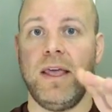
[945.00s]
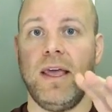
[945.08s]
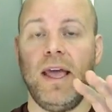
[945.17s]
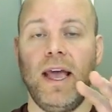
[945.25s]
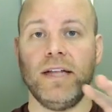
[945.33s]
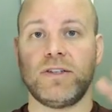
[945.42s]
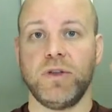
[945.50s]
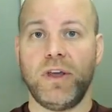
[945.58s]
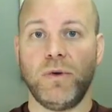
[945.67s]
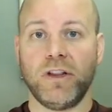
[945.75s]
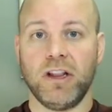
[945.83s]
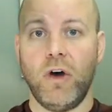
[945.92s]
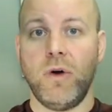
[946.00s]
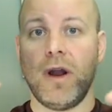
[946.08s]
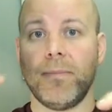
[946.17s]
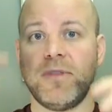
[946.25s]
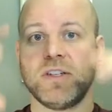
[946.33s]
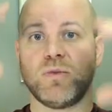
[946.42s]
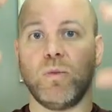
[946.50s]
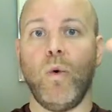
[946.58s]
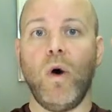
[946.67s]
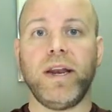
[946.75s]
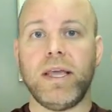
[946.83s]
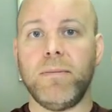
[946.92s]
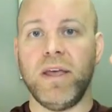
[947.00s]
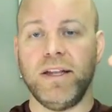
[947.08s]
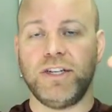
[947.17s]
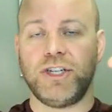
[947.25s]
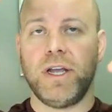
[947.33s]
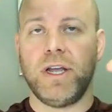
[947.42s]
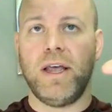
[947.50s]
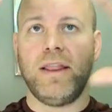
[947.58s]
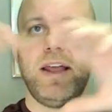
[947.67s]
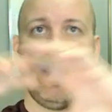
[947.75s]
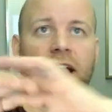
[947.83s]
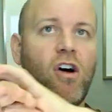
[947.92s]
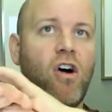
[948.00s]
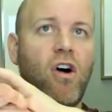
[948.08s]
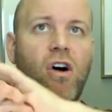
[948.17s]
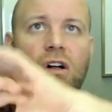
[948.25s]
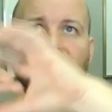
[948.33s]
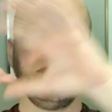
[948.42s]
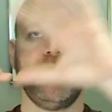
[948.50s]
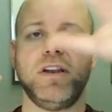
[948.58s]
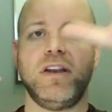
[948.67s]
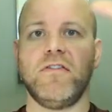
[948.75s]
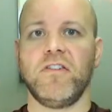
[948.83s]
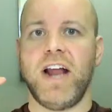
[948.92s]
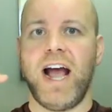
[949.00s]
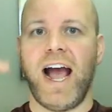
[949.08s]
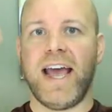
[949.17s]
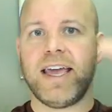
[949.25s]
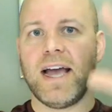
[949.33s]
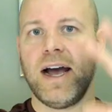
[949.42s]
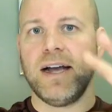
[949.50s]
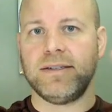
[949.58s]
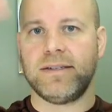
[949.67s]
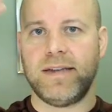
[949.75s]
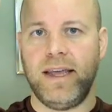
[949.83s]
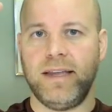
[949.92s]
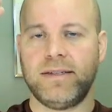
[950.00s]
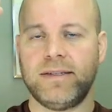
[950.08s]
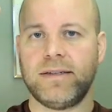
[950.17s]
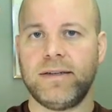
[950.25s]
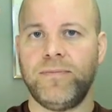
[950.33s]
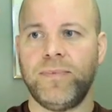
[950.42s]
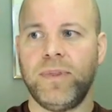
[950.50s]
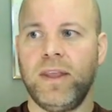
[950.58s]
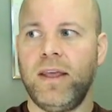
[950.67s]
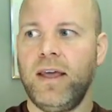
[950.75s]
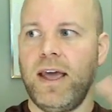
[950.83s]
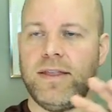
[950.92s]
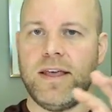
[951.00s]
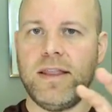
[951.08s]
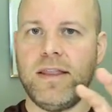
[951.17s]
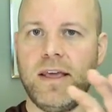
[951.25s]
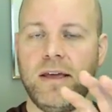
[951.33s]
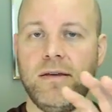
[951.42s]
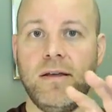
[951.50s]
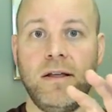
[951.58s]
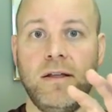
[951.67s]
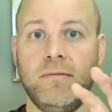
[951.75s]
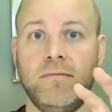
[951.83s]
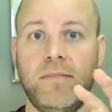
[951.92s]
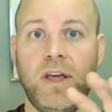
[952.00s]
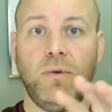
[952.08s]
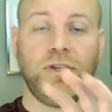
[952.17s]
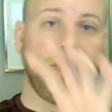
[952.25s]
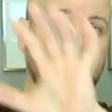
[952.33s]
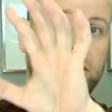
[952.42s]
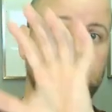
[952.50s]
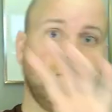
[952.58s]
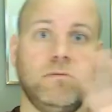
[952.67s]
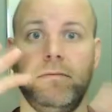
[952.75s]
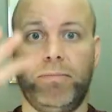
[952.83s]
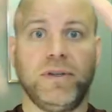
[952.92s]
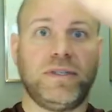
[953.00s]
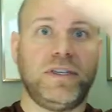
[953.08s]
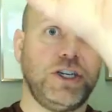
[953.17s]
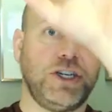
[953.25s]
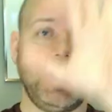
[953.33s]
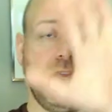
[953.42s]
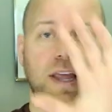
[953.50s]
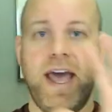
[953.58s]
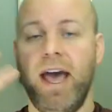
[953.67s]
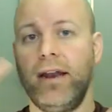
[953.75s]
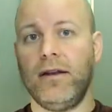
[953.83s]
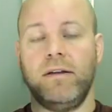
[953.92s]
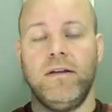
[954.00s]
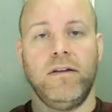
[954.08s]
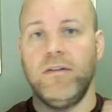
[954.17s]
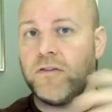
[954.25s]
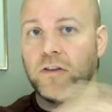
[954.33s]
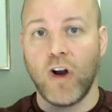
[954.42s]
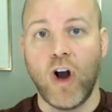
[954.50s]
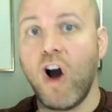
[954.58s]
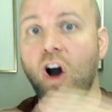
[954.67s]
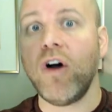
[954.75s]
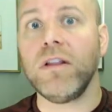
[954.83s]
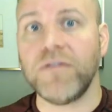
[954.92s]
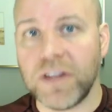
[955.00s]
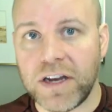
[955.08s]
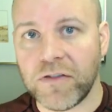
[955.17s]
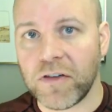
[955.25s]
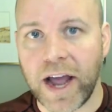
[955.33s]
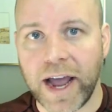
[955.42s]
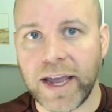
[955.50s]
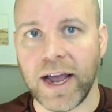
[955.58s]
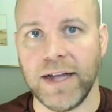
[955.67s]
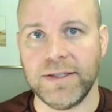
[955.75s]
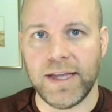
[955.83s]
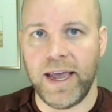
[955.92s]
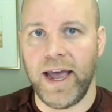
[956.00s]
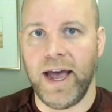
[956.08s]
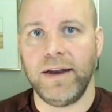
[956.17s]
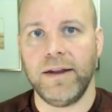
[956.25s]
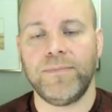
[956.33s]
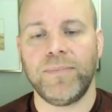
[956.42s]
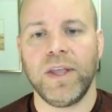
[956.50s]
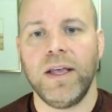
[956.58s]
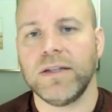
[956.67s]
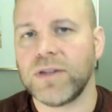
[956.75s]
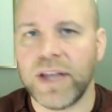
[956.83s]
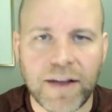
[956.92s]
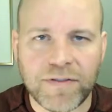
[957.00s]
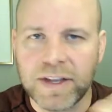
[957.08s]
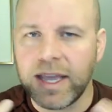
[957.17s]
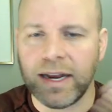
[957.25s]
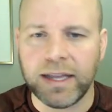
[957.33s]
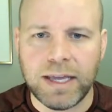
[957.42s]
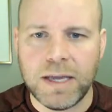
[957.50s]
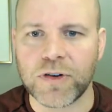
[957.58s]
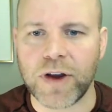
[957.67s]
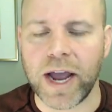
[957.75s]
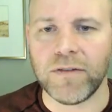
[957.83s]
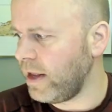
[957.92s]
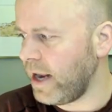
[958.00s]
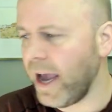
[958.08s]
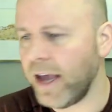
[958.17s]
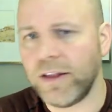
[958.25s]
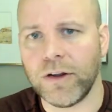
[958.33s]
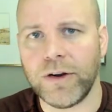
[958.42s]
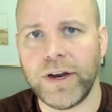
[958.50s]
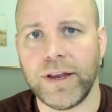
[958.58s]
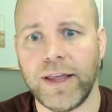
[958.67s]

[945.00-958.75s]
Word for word: And so they would load up this one image that had all of the different icon states, and then they would just position that for all of the different icons they had. So they'd have to kind of keep track of it. I had learned it.